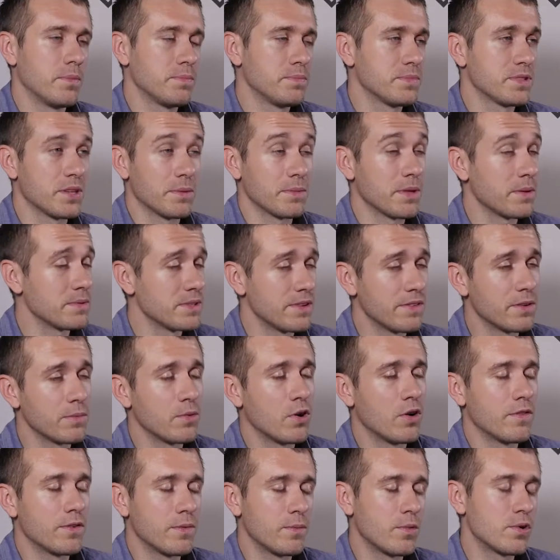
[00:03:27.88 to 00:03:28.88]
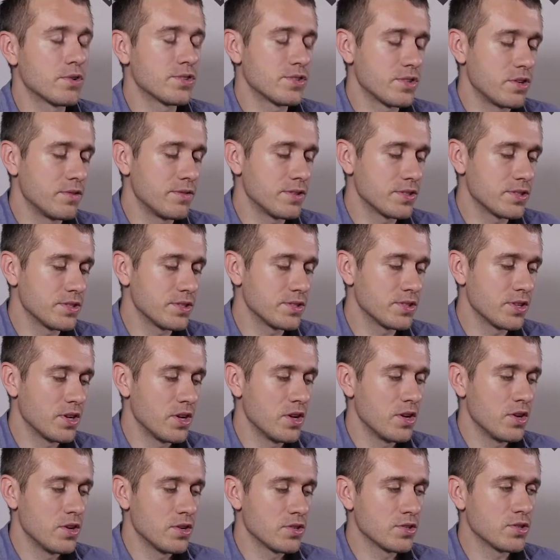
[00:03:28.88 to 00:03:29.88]
Sometimes they even offer more services.
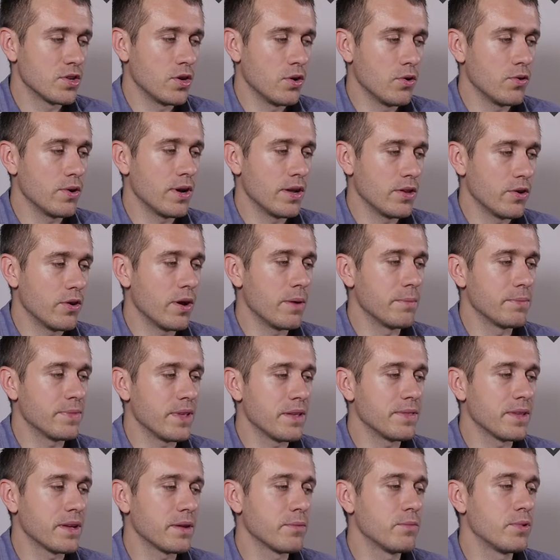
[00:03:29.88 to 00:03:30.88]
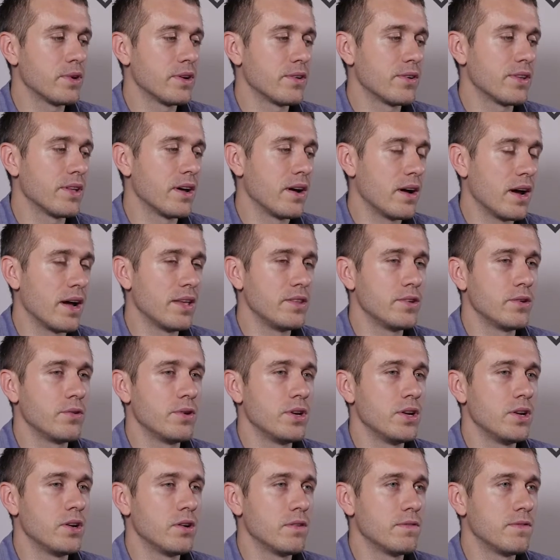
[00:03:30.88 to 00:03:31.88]
So I think we are in a high
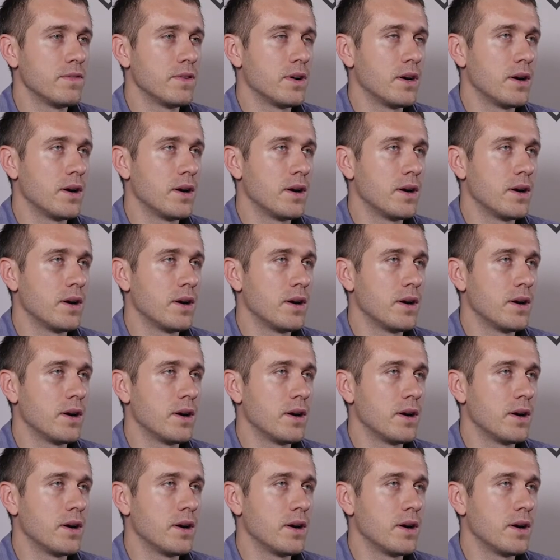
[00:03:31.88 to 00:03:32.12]
degree of